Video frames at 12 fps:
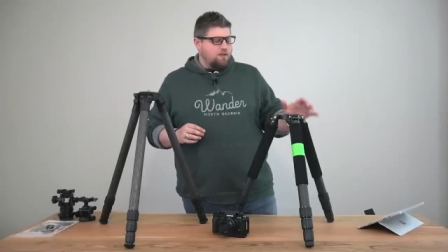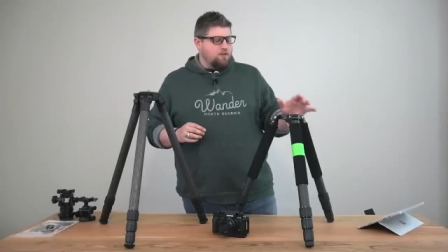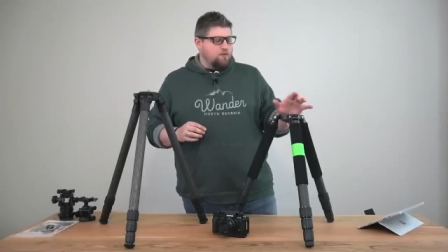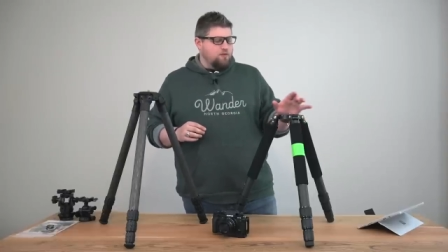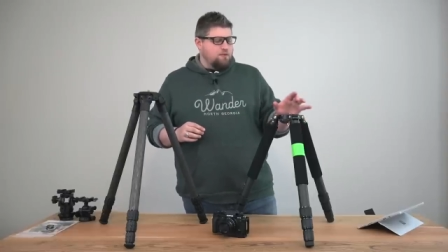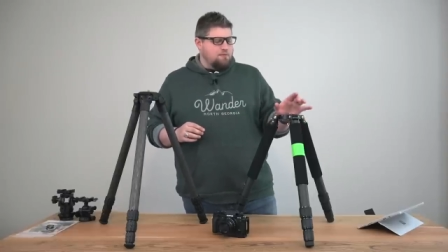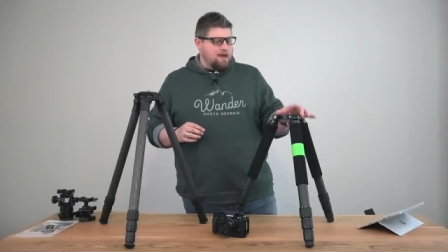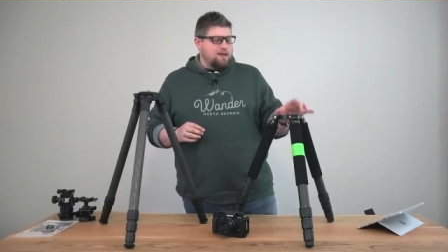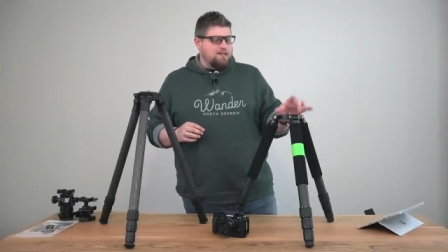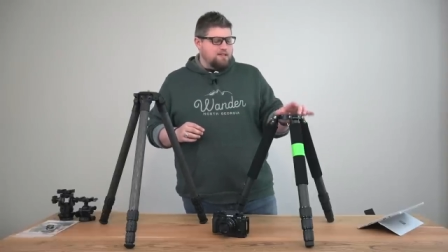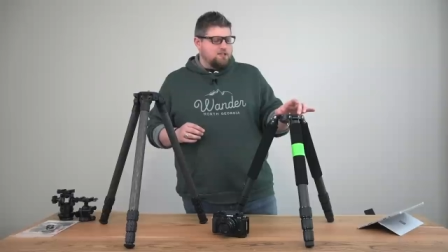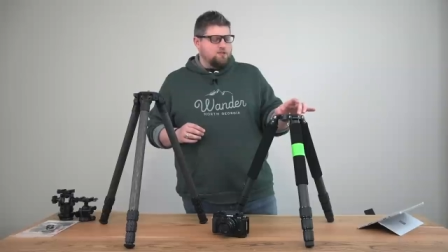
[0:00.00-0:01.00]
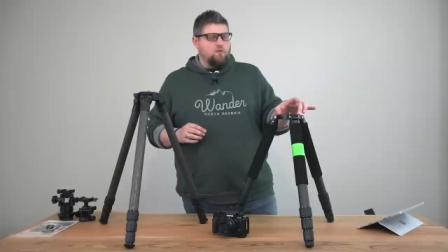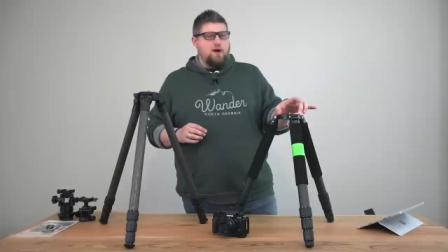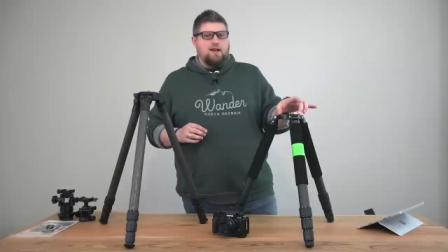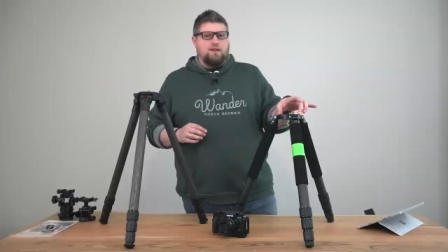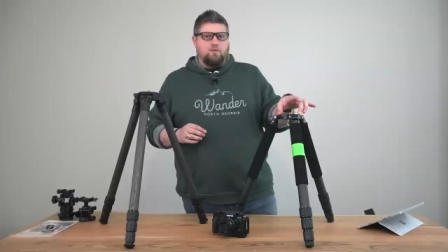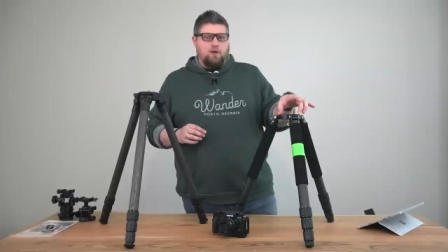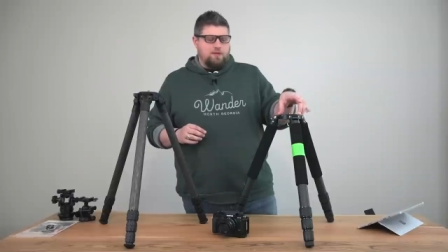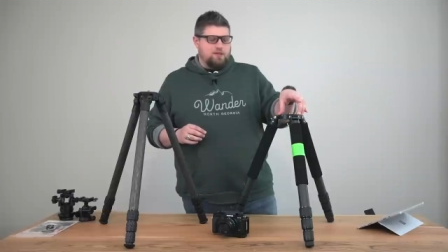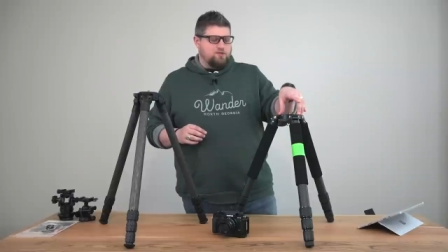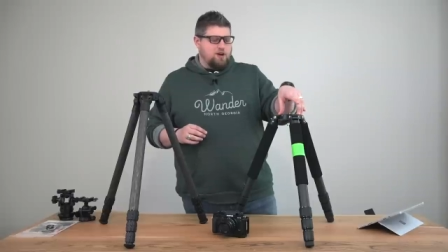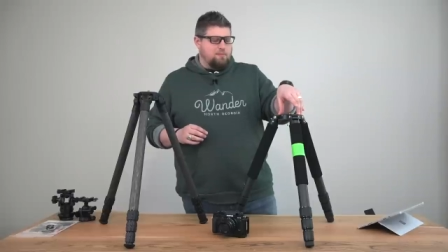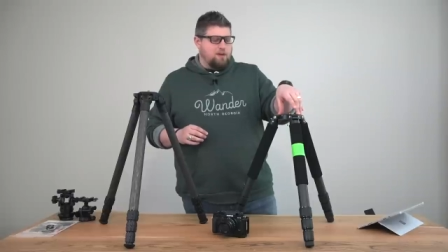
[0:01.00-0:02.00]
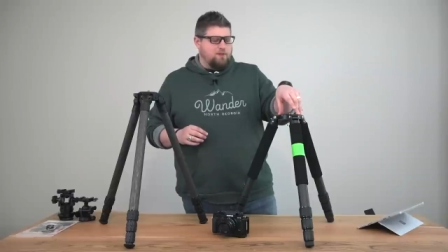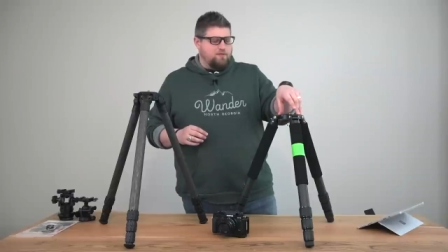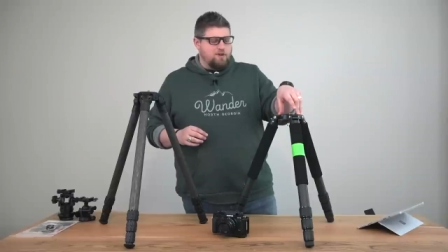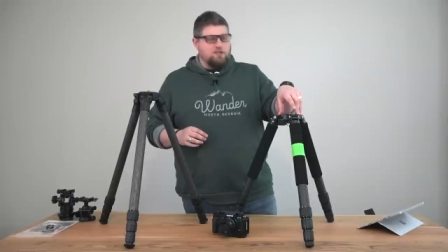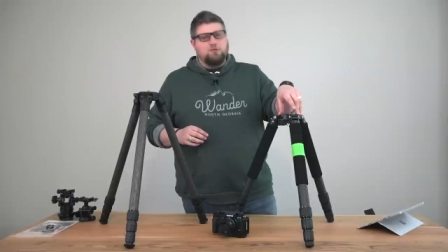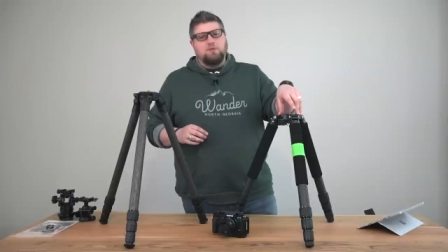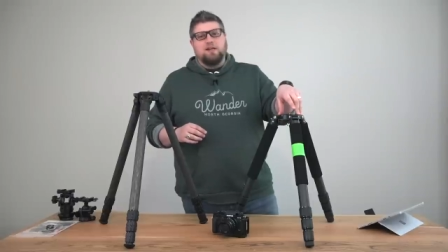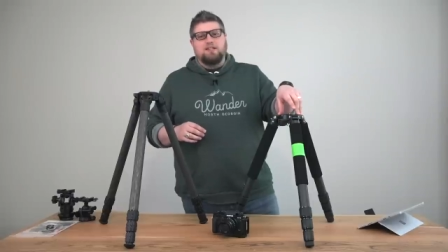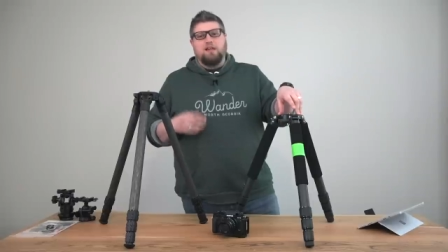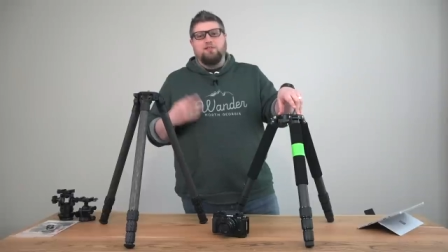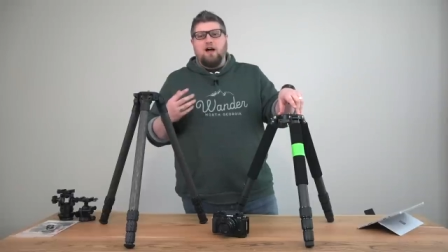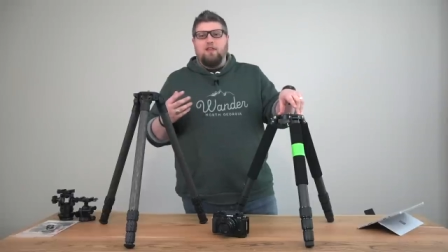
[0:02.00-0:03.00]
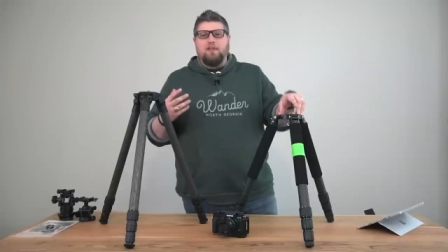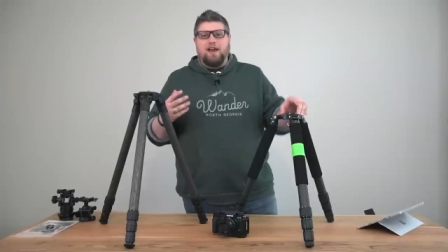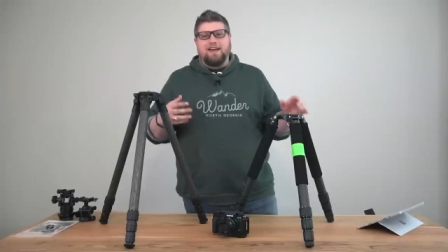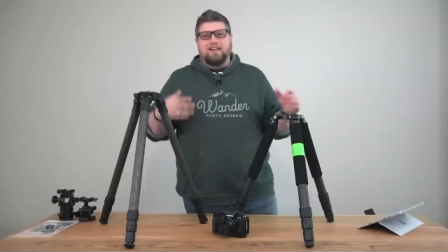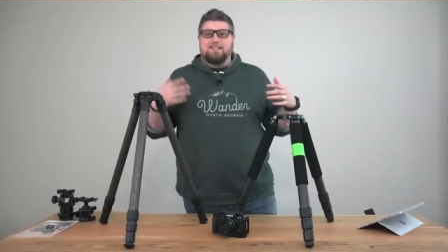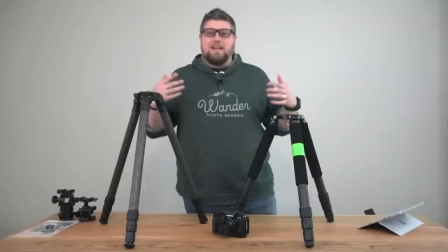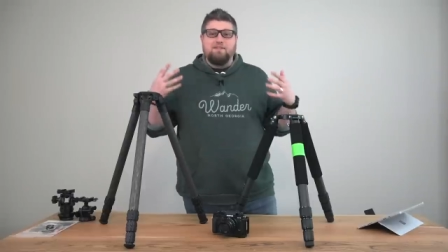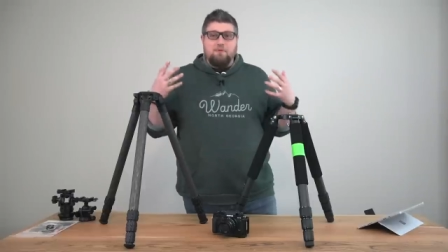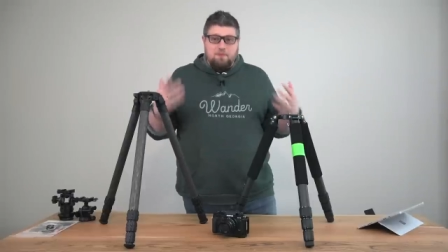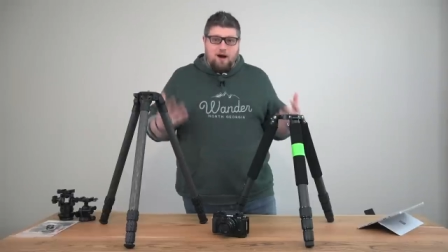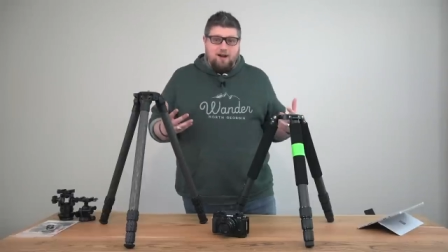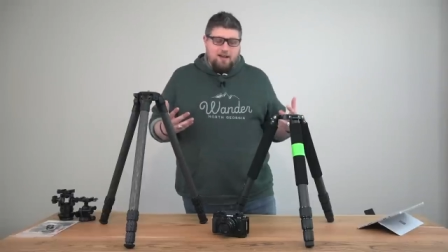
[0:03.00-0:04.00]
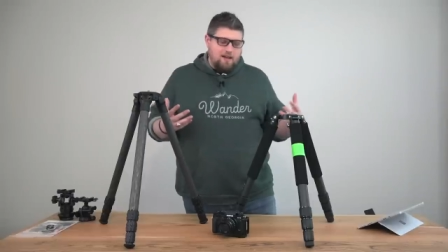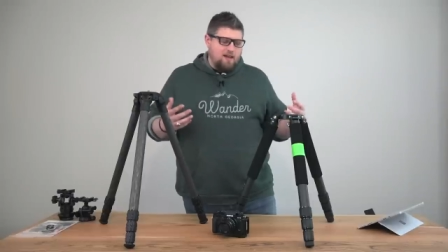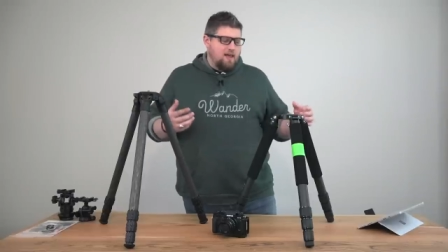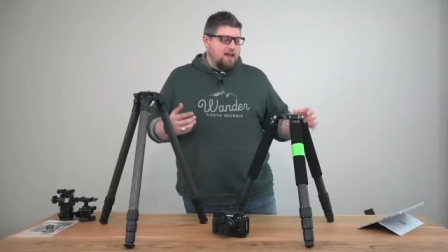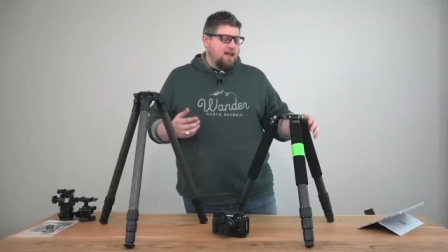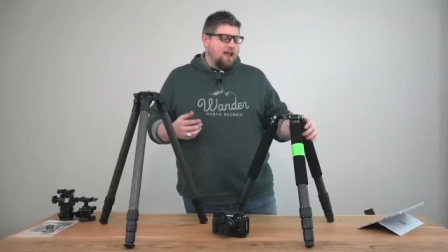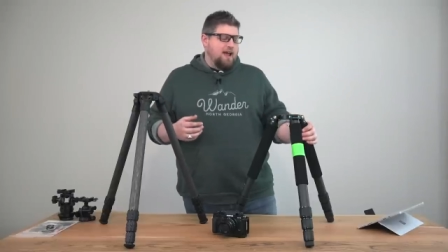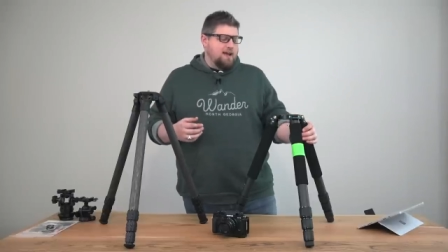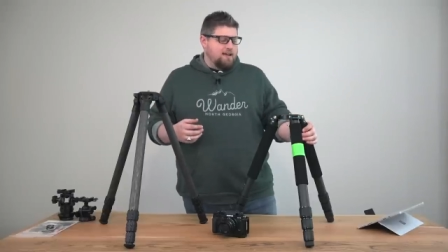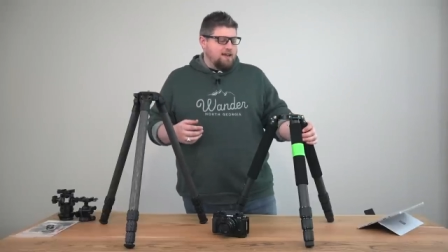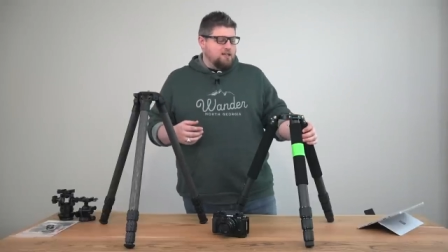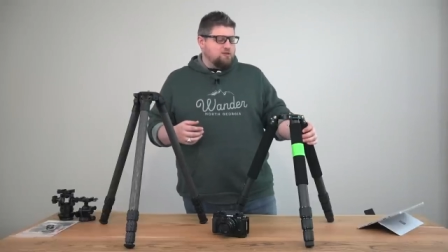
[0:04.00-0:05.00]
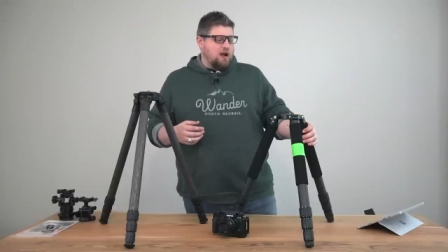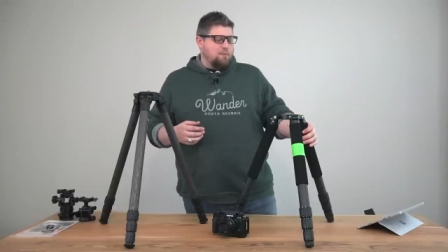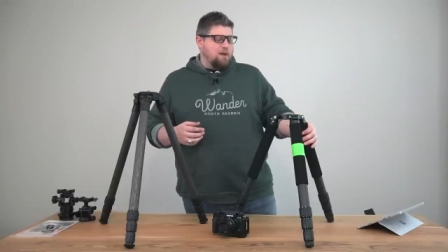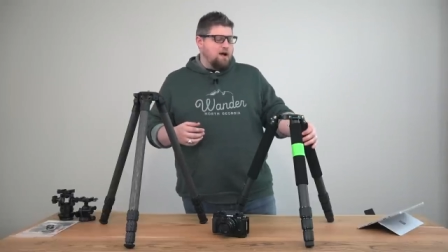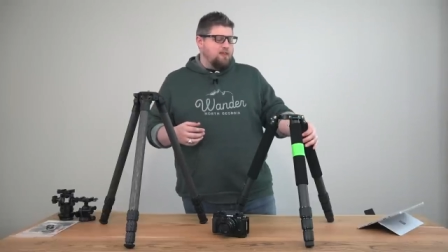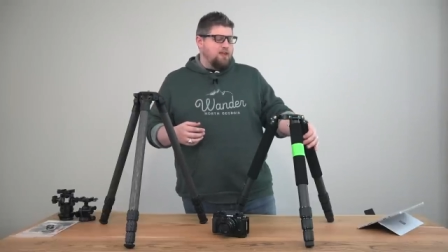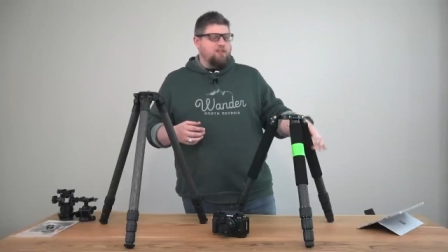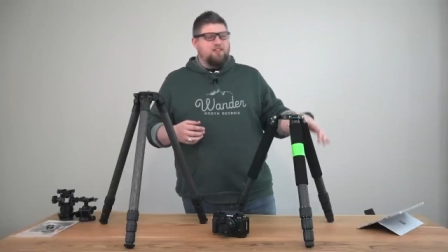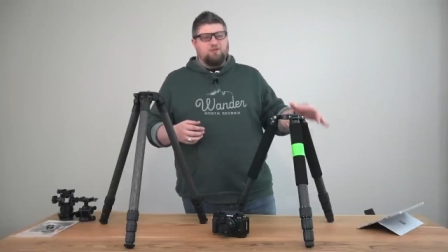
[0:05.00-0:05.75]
The main decision why I went with this tripod first is because I thought that I could save $1 and get a tripod. I think